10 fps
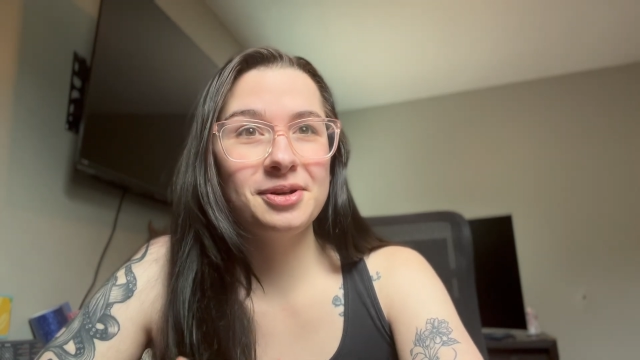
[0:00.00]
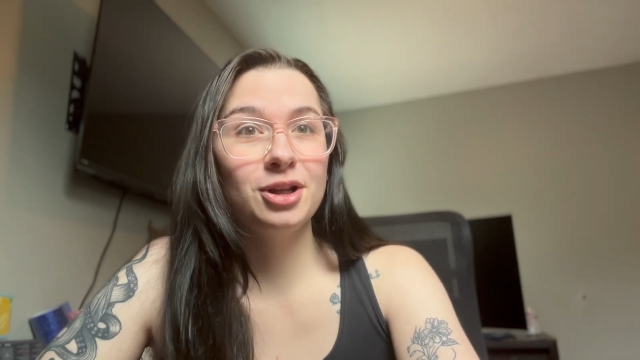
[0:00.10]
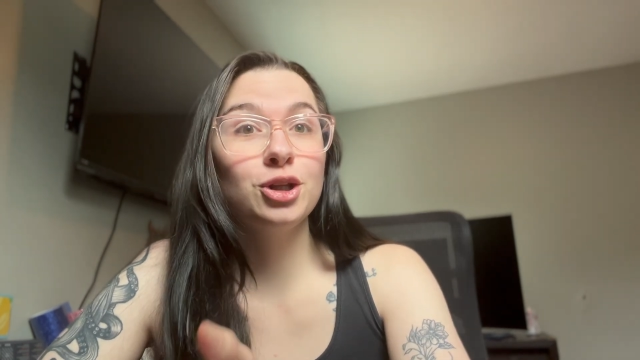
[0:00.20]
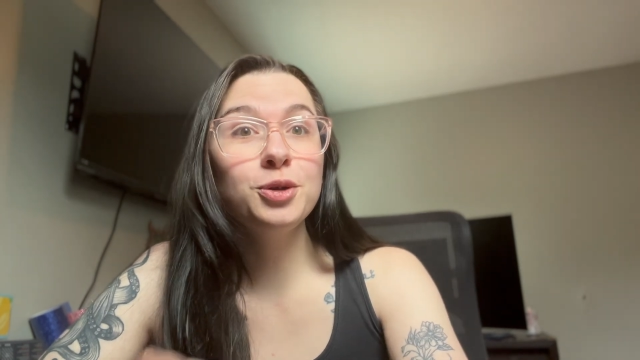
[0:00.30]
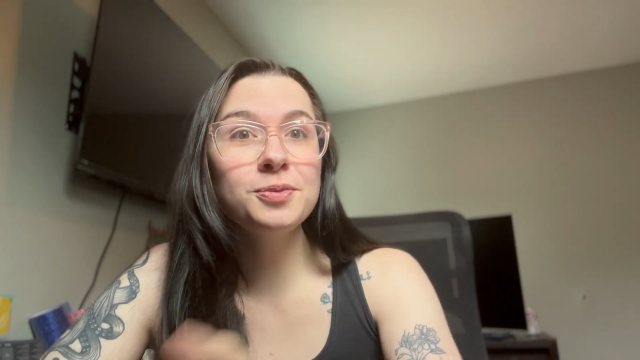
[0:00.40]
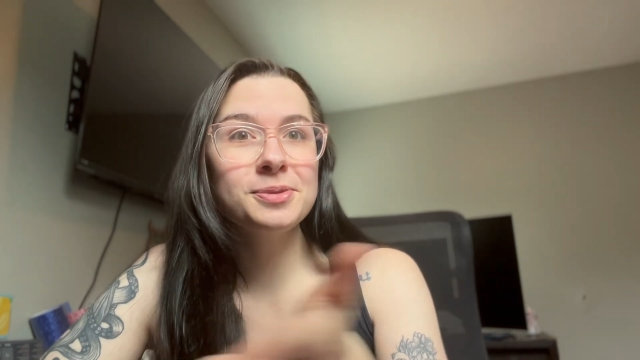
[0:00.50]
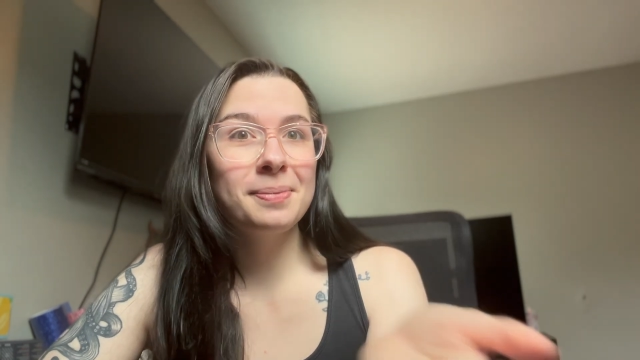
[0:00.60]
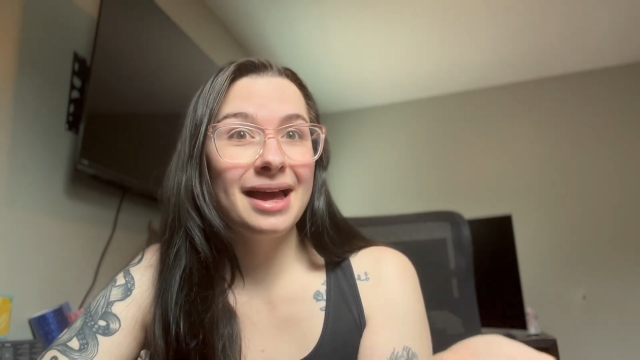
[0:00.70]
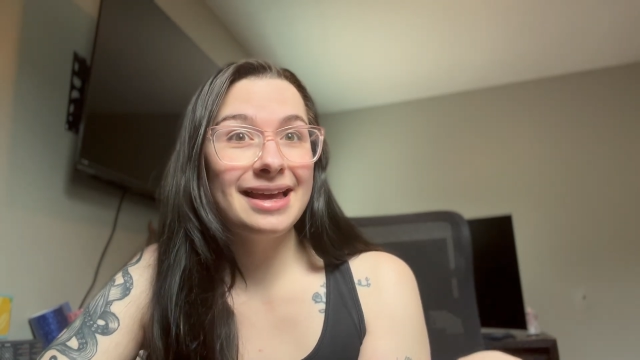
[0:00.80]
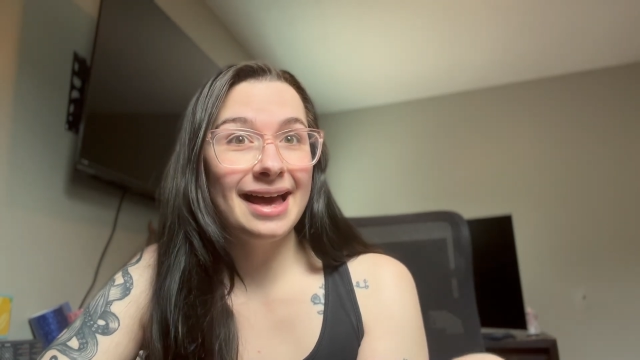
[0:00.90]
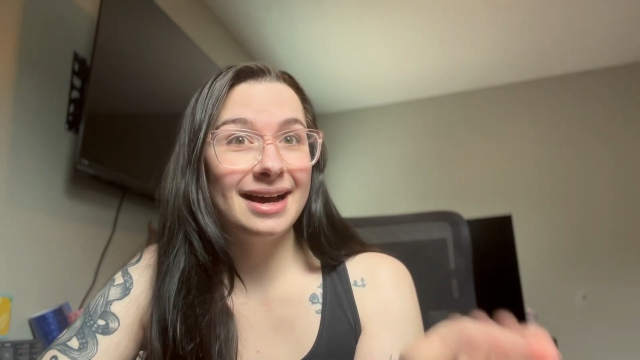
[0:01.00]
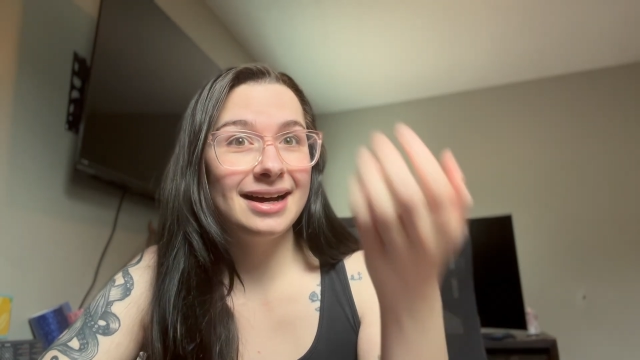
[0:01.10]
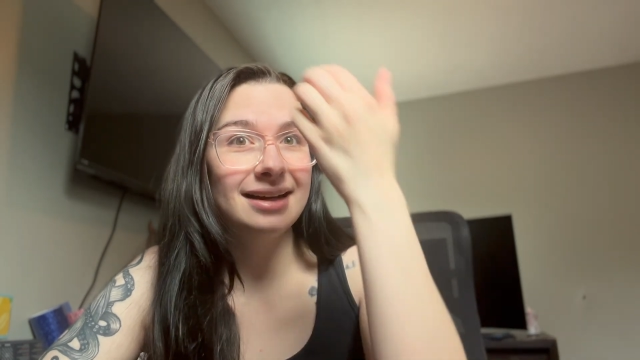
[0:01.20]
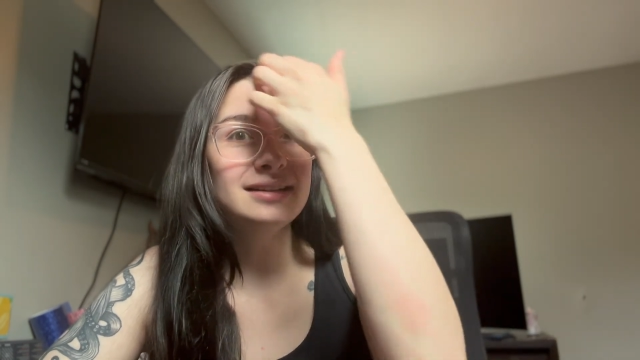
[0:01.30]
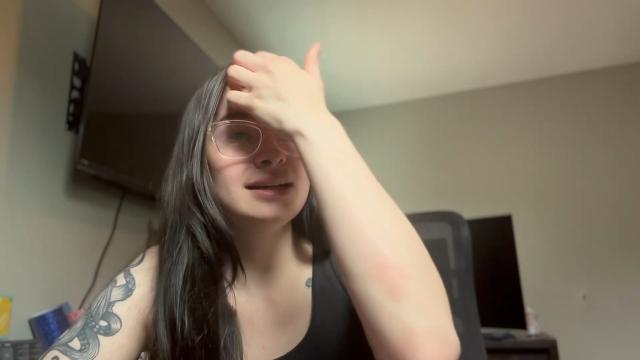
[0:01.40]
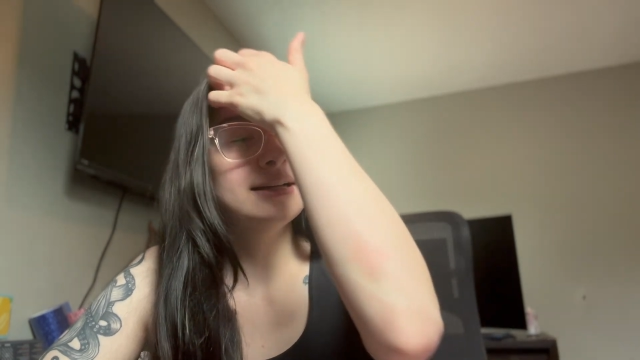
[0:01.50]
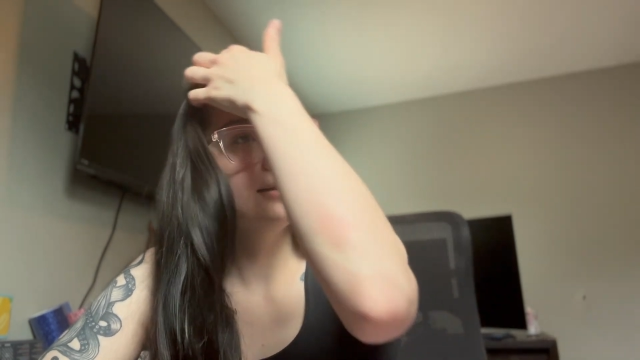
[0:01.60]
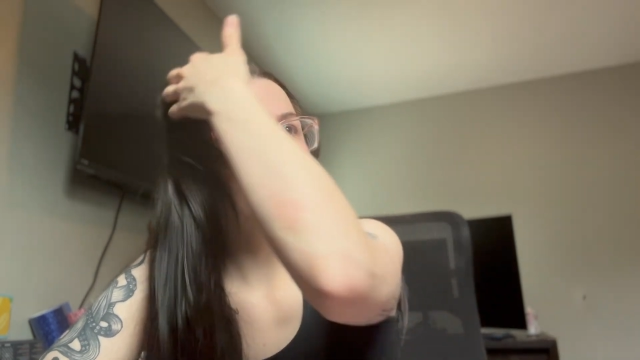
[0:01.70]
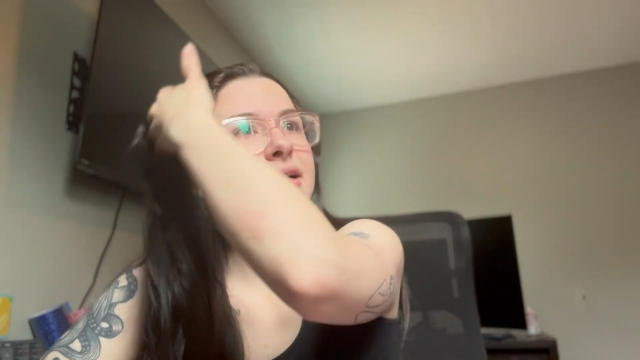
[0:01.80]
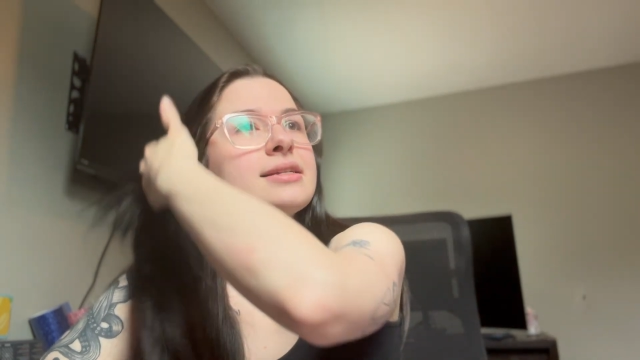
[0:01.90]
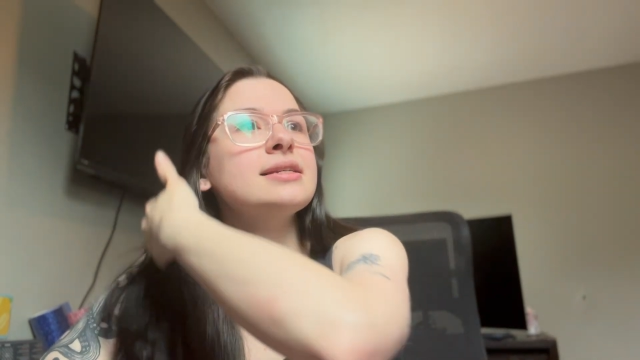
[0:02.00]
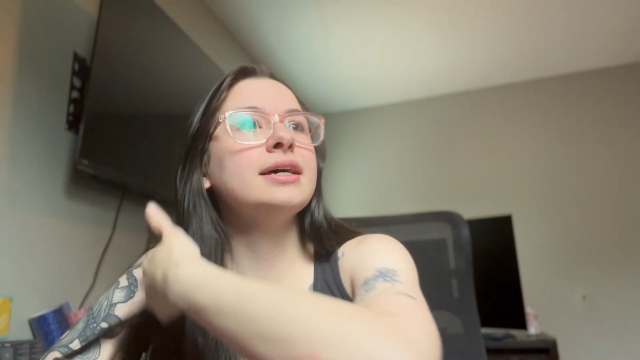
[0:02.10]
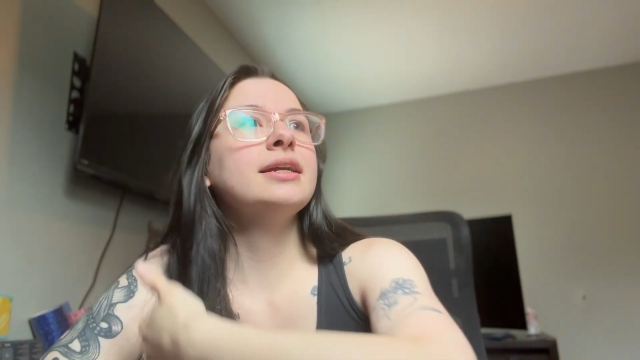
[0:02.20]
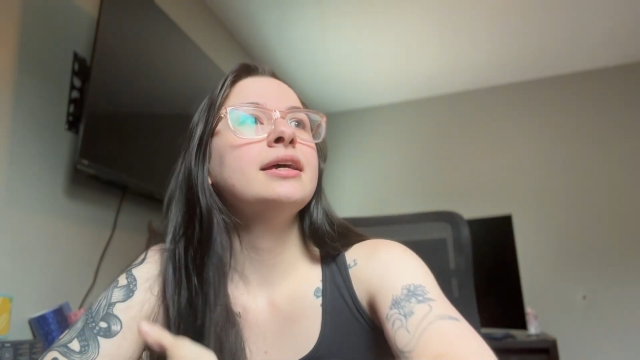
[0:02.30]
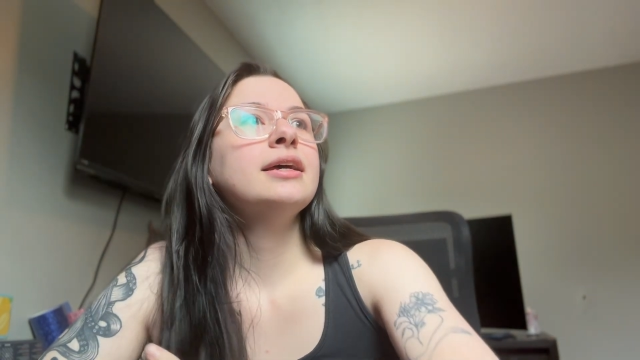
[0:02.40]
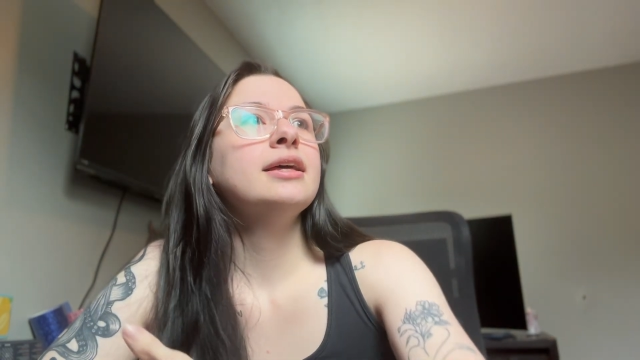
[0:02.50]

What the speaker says: Loops by Cat. Like I said,